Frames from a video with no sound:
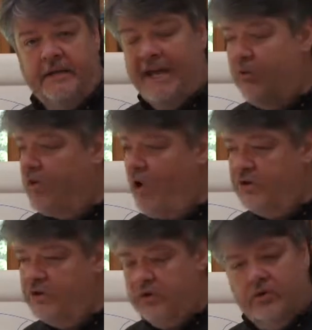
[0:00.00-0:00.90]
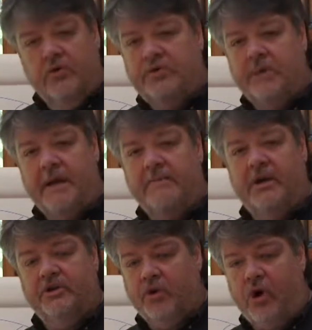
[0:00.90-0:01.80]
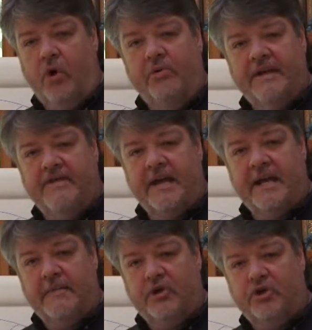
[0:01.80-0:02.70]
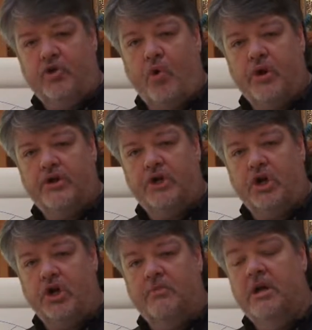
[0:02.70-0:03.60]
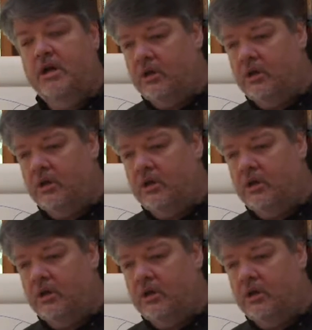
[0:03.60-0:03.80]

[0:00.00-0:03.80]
It will cause you to lose money because you're only thinking about short-term